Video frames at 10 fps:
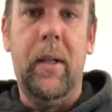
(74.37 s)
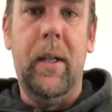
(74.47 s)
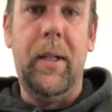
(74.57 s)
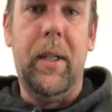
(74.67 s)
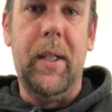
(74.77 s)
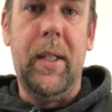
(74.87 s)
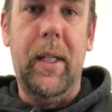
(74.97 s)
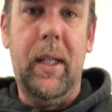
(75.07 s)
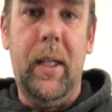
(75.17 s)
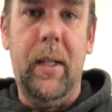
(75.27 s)
as you can
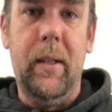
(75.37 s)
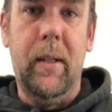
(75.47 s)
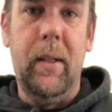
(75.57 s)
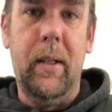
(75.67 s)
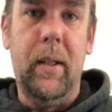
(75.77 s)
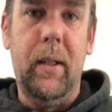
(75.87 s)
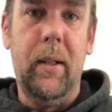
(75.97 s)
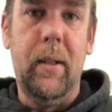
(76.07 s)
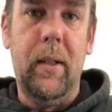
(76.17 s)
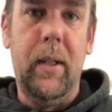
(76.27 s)
see,
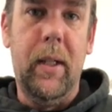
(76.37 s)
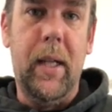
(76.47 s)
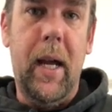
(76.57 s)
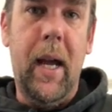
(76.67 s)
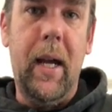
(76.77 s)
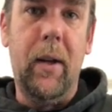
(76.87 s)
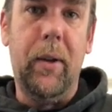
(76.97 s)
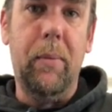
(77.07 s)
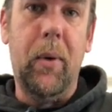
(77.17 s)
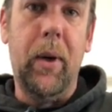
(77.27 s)
it's
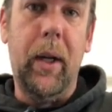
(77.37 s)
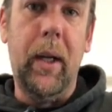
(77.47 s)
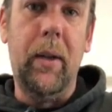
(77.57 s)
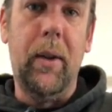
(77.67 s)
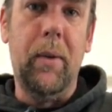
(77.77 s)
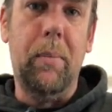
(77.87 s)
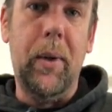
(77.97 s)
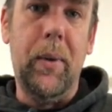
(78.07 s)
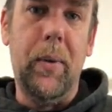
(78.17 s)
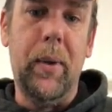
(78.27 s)
angled more into the
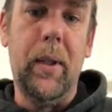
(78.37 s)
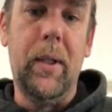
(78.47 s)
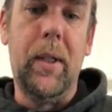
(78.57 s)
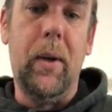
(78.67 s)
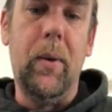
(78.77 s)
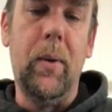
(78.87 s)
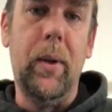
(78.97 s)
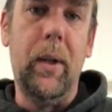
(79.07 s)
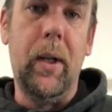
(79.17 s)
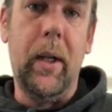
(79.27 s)
boot, so
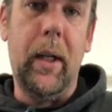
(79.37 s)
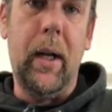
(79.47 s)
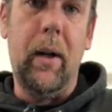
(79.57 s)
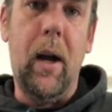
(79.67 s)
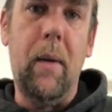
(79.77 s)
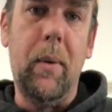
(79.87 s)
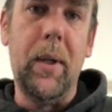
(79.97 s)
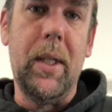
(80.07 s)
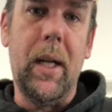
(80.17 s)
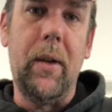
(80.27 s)
you're gonna get a lot
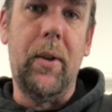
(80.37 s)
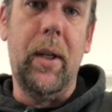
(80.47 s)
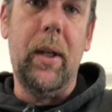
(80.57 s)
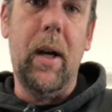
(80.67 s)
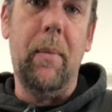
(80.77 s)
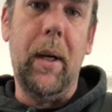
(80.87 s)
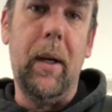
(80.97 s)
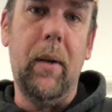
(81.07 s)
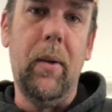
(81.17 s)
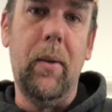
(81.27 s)
more suction coming
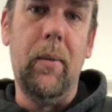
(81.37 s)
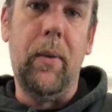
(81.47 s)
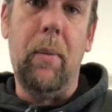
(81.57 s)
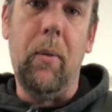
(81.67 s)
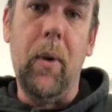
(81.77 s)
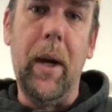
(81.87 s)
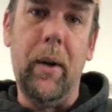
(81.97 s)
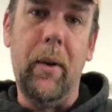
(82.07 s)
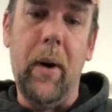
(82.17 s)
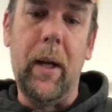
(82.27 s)
from right
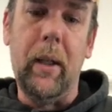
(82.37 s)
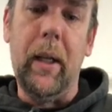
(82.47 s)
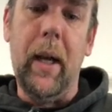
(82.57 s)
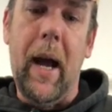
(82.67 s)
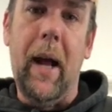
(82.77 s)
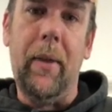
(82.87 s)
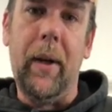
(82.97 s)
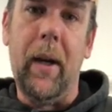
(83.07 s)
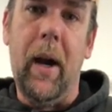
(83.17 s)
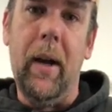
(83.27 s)
directly at
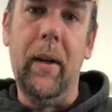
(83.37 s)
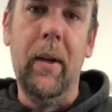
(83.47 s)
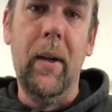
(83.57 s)
the cut.